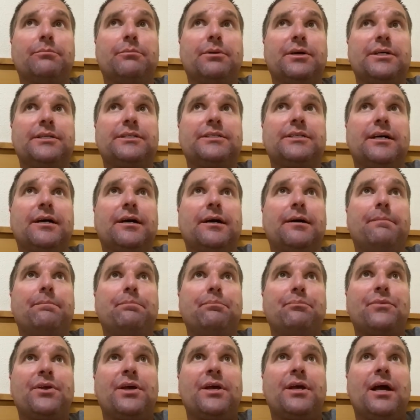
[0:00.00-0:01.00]
But
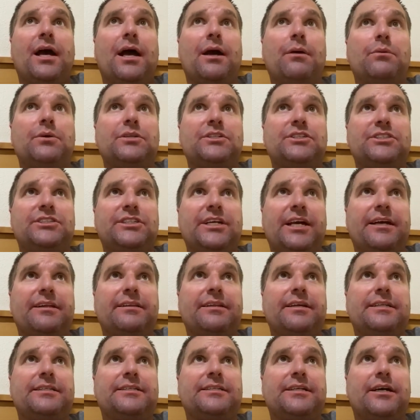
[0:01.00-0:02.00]
I would say
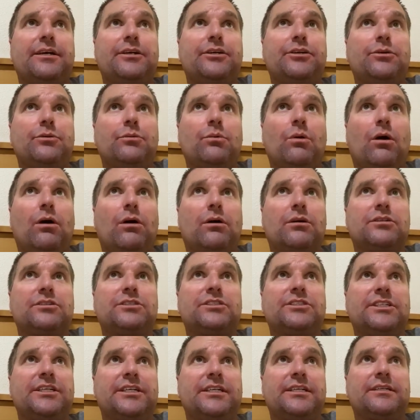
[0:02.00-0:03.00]
that you are
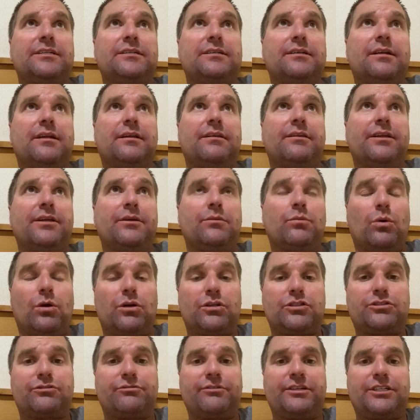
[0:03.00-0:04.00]
seeing the
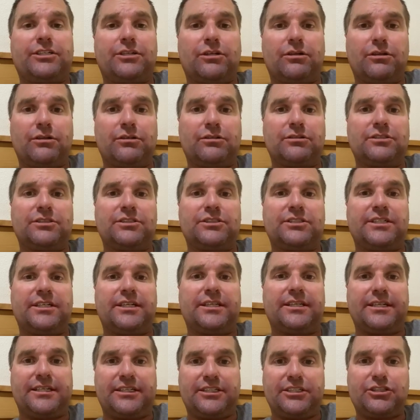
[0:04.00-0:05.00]
worst returns
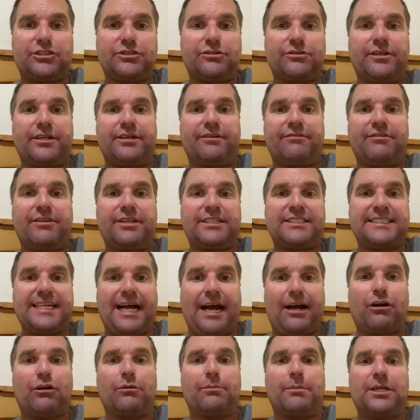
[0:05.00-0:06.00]
in the history of the
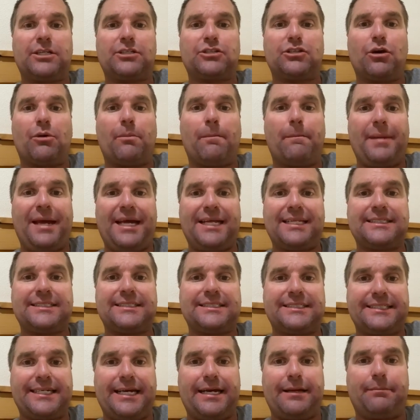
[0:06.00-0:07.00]
Sacramento main
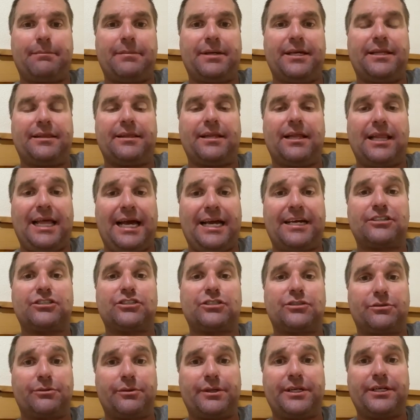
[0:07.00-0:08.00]
stem in the
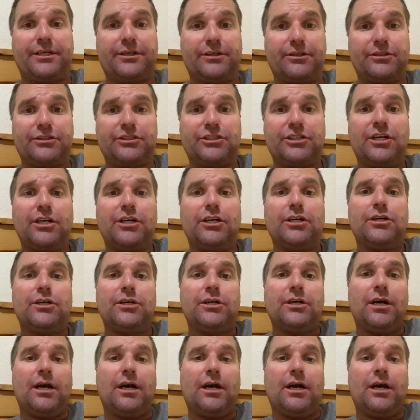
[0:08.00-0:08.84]
last 3 years.